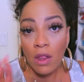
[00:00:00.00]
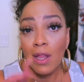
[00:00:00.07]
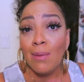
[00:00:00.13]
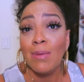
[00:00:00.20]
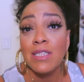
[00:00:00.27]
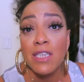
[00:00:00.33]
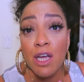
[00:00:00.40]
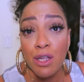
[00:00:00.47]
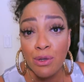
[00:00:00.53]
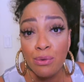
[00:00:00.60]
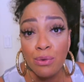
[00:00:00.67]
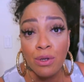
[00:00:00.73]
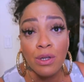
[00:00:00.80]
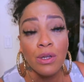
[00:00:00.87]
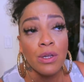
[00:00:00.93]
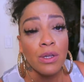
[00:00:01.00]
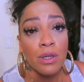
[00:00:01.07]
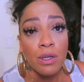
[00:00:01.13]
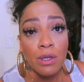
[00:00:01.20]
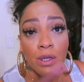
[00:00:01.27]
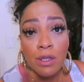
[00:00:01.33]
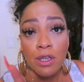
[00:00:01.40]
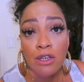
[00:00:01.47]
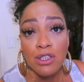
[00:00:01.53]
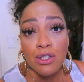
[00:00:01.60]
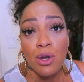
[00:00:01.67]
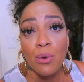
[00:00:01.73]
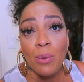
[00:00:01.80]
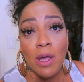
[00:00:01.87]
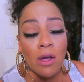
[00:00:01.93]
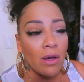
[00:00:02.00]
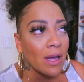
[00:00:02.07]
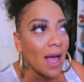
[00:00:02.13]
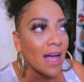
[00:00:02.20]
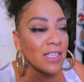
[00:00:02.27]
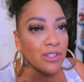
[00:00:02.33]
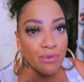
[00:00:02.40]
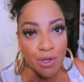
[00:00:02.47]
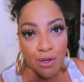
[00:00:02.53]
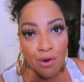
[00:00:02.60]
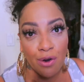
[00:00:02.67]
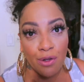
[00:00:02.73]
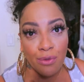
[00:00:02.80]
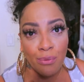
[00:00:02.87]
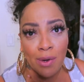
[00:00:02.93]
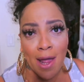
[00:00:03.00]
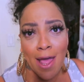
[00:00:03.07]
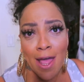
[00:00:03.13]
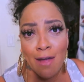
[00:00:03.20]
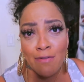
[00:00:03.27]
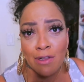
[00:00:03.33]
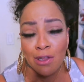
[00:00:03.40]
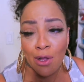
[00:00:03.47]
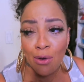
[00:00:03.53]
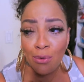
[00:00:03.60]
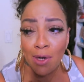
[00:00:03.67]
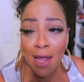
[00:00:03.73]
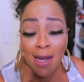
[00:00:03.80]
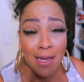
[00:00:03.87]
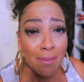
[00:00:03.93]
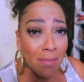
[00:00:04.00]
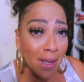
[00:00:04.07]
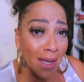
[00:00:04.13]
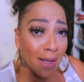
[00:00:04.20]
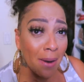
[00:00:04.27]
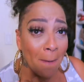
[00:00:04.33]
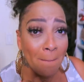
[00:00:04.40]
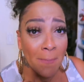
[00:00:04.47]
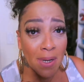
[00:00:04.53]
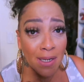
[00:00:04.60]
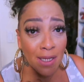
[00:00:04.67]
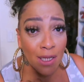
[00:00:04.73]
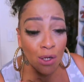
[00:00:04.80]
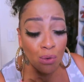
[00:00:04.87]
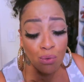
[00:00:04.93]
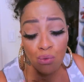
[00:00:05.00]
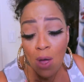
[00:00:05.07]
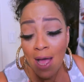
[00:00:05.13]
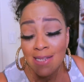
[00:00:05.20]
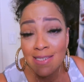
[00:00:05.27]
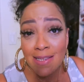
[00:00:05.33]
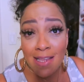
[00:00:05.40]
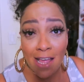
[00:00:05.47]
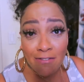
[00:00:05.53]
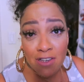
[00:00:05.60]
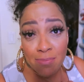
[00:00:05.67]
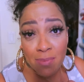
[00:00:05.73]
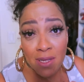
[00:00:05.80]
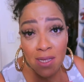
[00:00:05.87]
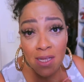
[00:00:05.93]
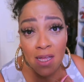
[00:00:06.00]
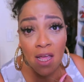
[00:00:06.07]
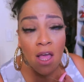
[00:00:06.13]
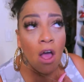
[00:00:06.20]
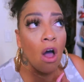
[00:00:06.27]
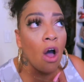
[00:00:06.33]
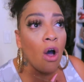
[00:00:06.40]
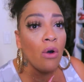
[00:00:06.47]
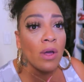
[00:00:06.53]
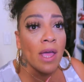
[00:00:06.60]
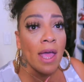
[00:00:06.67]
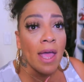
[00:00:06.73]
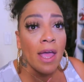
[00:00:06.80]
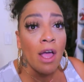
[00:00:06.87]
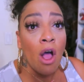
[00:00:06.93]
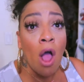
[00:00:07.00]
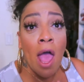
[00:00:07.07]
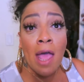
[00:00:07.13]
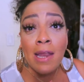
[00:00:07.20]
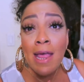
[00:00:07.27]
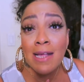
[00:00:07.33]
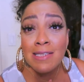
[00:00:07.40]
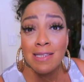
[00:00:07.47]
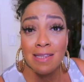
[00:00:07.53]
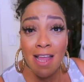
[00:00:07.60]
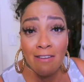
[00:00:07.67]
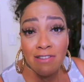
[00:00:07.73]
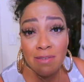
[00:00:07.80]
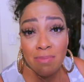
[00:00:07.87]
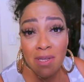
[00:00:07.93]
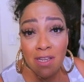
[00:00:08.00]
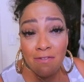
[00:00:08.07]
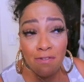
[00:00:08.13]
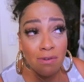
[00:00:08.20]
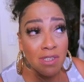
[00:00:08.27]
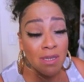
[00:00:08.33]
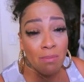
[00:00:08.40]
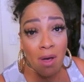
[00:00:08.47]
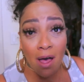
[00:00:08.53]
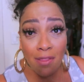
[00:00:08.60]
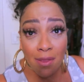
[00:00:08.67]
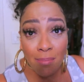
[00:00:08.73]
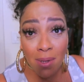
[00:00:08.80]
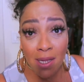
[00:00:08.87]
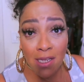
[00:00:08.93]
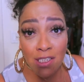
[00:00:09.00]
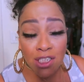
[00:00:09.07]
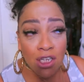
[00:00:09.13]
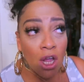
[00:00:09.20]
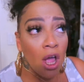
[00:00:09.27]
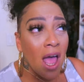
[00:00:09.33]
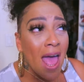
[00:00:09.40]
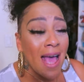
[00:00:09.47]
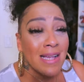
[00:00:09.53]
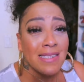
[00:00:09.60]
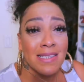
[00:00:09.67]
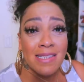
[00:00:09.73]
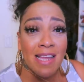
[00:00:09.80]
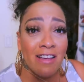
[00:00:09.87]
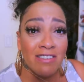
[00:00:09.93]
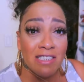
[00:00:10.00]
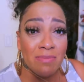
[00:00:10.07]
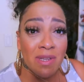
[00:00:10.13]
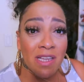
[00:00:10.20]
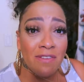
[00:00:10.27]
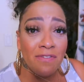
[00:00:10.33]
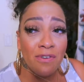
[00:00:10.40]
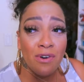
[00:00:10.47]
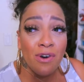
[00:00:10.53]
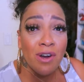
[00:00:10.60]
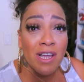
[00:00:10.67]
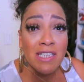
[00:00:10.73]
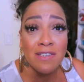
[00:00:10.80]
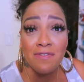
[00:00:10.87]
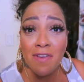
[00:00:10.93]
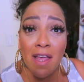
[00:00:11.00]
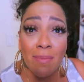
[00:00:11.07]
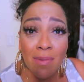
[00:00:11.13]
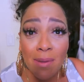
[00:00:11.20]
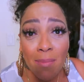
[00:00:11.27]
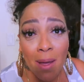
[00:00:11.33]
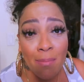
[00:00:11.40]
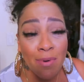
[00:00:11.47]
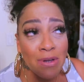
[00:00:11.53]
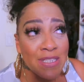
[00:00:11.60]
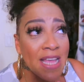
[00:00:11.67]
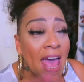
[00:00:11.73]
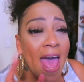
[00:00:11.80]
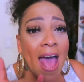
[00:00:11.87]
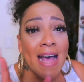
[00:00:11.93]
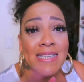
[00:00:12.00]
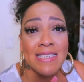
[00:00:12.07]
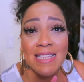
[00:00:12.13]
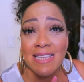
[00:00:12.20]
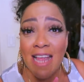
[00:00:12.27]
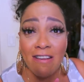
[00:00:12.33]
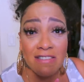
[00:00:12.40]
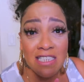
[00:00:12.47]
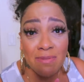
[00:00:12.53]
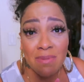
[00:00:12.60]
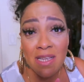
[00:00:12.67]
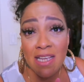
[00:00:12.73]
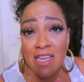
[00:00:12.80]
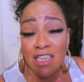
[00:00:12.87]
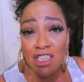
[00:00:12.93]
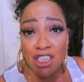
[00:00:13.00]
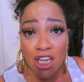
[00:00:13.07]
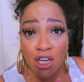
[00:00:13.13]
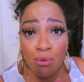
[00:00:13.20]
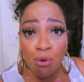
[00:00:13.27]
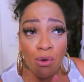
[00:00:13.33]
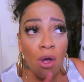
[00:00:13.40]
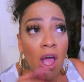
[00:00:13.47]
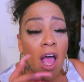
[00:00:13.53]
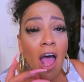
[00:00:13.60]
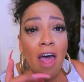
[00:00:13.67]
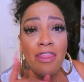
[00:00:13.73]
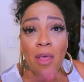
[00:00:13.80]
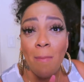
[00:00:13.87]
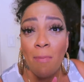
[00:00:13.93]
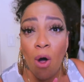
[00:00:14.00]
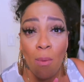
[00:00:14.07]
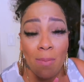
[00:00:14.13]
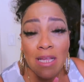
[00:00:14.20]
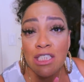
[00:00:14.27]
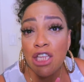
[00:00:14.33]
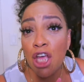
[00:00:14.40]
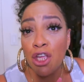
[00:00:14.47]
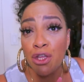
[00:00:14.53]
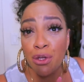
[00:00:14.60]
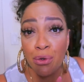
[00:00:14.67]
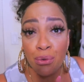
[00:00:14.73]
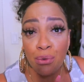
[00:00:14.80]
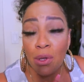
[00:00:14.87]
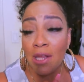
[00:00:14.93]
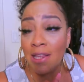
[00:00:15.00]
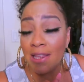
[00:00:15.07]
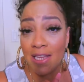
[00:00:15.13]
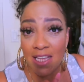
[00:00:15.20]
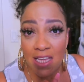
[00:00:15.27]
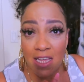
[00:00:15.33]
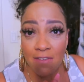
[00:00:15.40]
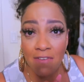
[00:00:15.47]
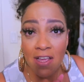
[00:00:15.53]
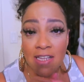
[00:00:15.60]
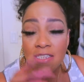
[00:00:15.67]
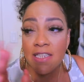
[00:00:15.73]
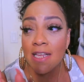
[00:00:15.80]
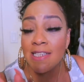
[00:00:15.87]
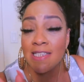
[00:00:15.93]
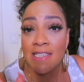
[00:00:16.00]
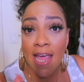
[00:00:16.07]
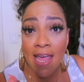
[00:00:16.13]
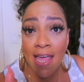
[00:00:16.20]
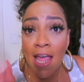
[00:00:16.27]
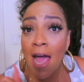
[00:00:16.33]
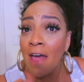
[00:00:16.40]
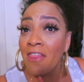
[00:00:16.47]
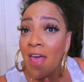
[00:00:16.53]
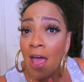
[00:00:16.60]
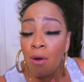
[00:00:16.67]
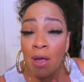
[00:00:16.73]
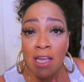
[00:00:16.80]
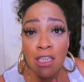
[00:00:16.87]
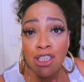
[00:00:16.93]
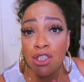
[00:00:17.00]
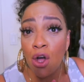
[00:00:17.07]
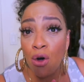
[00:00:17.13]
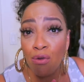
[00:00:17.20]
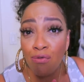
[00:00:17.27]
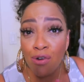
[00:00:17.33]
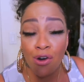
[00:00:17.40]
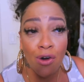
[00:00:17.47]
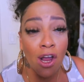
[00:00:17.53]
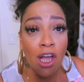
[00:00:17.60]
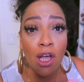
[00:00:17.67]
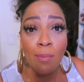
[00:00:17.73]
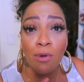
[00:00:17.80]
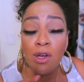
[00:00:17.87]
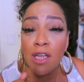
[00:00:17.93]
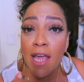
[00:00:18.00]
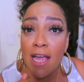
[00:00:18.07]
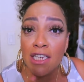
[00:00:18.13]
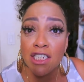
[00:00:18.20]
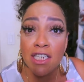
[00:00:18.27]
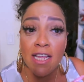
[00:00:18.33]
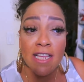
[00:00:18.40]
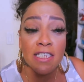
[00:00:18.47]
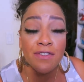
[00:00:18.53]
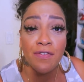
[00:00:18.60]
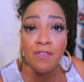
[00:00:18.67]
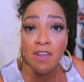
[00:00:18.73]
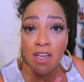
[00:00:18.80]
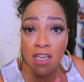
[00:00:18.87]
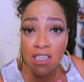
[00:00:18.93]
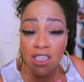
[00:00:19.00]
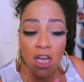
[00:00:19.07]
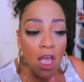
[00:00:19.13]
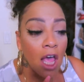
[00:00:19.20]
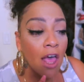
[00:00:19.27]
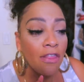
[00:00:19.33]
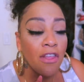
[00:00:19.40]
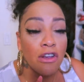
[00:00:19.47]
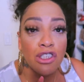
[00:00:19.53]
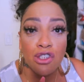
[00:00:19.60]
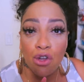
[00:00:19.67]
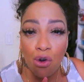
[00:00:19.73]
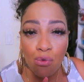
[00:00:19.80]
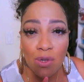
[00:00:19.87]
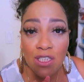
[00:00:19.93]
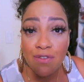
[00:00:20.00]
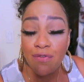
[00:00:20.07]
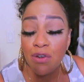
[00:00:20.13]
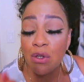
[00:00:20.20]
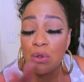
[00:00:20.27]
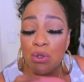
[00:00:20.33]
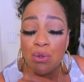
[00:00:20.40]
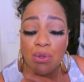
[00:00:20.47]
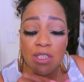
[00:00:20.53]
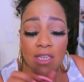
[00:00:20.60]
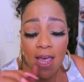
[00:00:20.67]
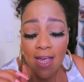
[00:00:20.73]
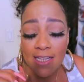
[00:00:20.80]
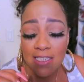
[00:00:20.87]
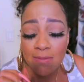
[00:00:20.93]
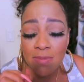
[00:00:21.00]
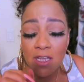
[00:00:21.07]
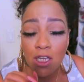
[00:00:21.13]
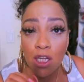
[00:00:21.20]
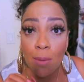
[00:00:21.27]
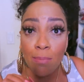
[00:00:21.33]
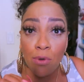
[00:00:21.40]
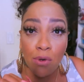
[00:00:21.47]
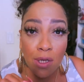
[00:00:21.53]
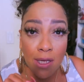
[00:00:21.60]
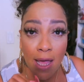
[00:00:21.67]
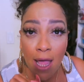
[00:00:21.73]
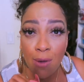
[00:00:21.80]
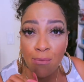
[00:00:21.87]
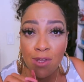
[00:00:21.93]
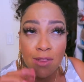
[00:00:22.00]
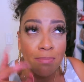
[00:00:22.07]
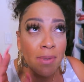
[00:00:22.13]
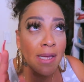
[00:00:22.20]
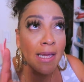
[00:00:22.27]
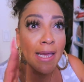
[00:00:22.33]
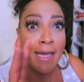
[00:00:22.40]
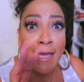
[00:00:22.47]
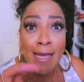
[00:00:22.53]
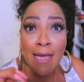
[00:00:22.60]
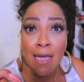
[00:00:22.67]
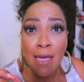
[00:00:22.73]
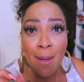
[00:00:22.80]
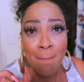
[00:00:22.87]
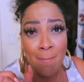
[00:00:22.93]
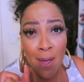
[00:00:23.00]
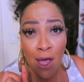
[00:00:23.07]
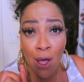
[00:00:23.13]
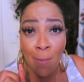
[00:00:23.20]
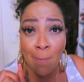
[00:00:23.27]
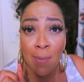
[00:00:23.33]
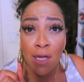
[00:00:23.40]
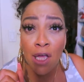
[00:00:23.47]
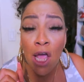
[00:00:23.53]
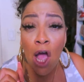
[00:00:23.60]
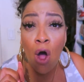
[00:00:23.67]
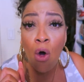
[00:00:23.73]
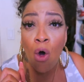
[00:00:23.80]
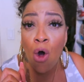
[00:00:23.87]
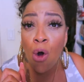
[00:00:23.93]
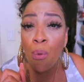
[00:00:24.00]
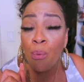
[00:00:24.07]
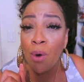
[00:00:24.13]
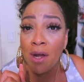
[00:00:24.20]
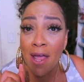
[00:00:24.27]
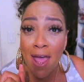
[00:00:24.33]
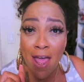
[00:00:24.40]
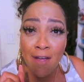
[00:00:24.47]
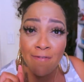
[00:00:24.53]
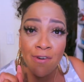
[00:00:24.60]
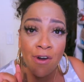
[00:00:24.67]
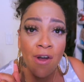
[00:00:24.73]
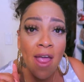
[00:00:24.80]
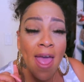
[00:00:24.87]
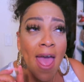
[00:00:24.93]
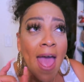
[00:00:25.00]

let me tell you, there's no way on God's green earth would I ever loan any man money who has left me, okay, and has left me for some other bitch, has left me for his family members, has left me in general. The moment you leave is the day that it's over. Communication is finished. There's no reason for you to text me, communicate with me, email me, or whatever